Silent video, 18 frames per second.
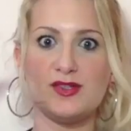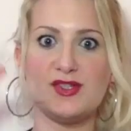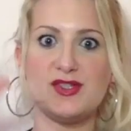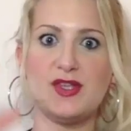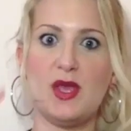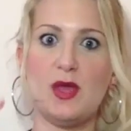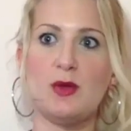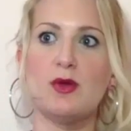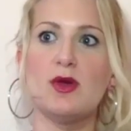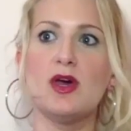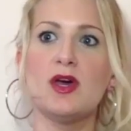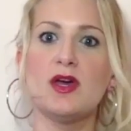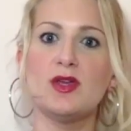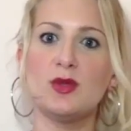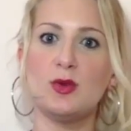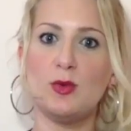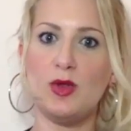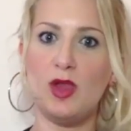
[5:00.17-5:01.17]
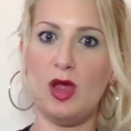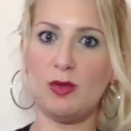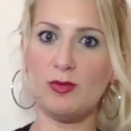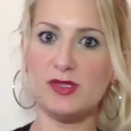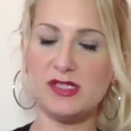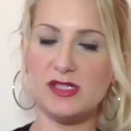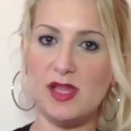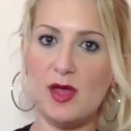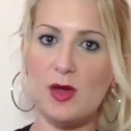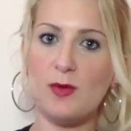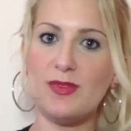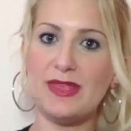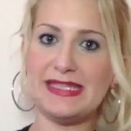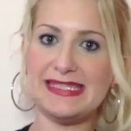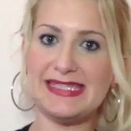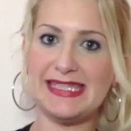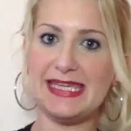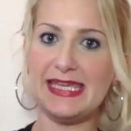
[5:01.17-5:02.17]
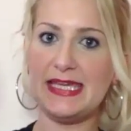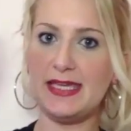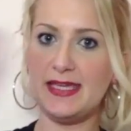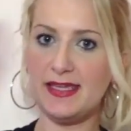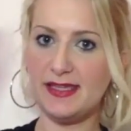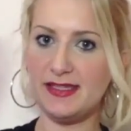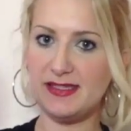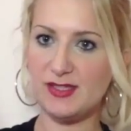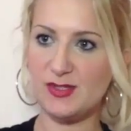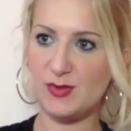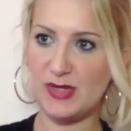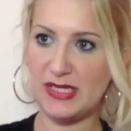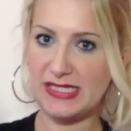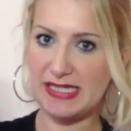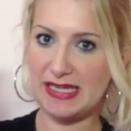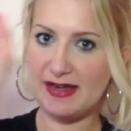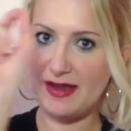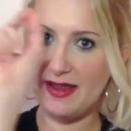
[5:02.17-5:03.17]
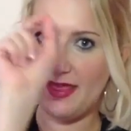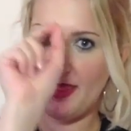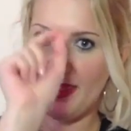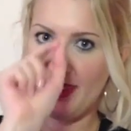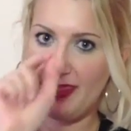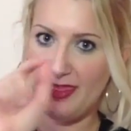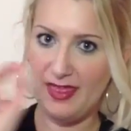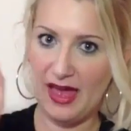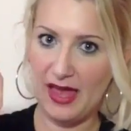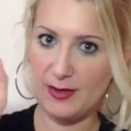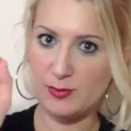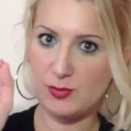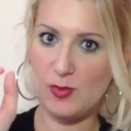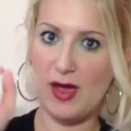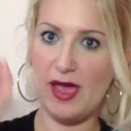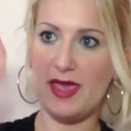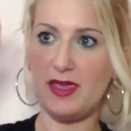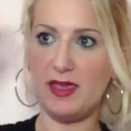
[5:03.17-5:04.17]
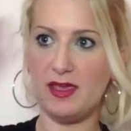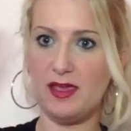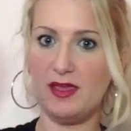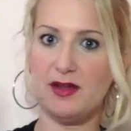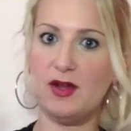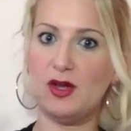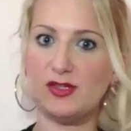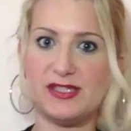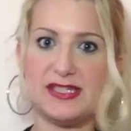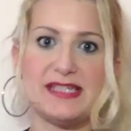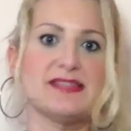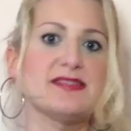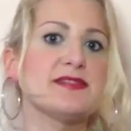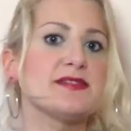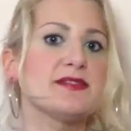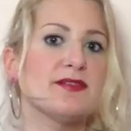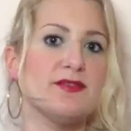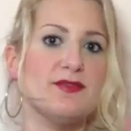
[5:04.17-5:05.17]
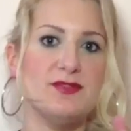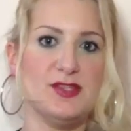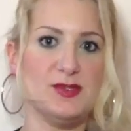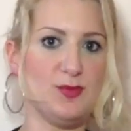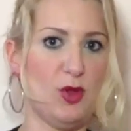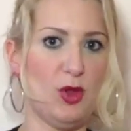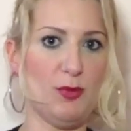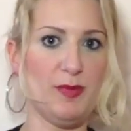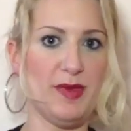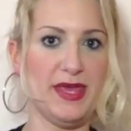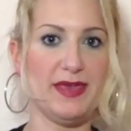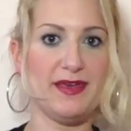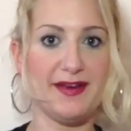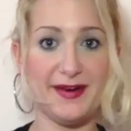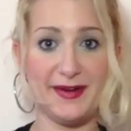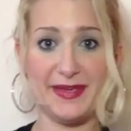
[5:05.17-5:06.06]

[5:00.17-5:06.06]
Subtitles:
So you will always know that D, it is written that way and not as the small b.